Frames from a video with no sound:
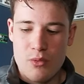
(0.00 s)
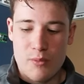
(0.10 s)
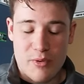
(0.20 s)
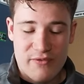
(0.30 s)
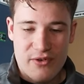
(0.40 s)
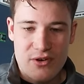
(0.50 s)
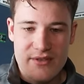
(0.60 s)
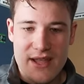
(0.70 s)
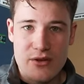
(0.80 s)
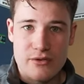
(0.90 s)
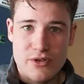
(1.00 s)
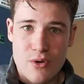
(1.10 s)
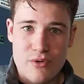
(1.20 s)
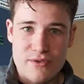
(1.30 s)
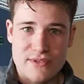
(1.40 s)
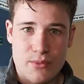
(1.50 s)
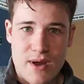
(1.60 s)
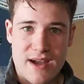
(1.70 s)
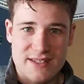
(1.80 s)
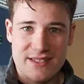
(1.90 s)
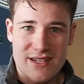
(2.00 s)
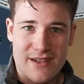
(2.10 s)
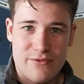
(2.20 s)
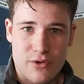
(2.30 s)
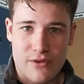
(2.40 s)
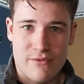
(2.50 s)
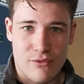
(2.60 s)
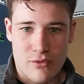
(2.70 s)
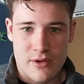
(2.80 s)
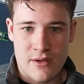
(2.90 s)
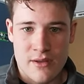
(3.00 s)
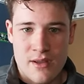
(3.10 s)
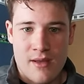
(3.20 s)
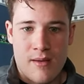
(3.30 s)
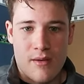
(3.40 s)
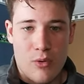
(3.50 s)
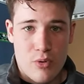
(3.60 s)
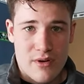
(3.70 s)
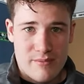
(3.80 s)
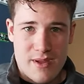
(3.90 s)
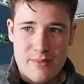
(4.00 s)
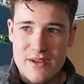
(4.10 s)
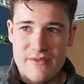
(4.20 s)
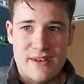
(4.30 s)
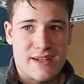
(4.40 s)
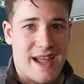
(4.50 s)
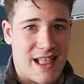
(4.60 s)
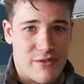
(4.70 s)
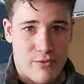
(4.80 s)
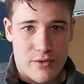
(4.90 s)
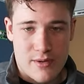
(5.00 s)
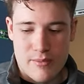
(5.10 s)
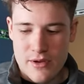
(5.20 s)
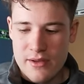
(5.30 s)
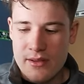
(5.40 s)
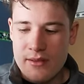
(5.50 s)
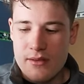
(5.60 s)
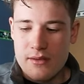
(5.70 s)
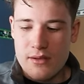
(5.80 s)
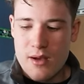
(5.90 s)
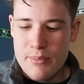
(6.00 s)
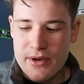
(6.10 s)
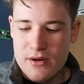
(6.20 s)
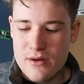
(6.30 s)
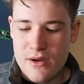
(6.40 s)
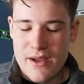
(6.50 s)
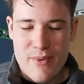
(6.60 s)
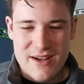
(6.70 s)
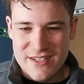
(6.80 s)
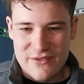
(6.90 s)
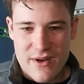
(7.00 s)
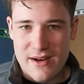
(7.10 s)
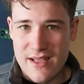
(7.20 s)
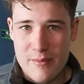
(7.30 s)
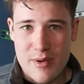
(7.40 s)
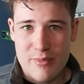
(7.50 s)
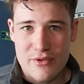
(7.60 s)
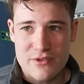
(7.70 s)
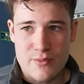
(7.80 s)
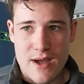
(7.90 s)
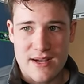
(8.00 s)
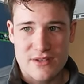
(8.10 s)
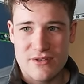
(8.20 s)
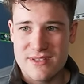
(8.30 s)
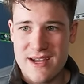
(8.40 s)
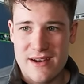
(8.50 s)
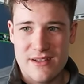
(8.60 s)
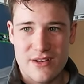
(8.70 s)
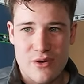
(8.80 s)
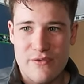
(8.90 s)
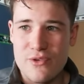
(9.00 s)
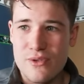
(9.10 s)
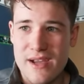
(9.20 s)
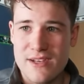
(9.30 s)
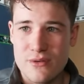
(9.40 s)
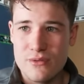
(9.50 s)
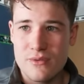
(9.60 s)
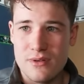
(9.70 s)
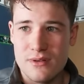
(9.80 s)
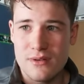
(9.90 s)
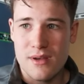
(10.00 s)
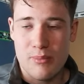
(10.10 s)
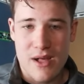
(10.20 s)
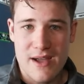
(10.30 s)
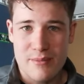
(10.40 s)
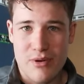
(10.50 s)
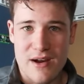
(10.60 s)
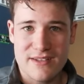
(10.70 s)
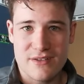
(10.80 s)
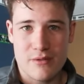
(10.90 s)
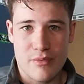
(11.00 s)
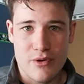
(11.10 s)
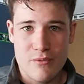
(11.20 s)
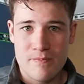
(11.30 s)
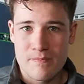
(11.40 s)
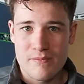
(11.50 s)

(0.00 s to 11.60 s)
would prefer that you don't use a wax if you're in Florida, or maybe even California. But up here, a wax is fine. A lot of people use wax. You just gotta, you know, if you like to apply products to your boat,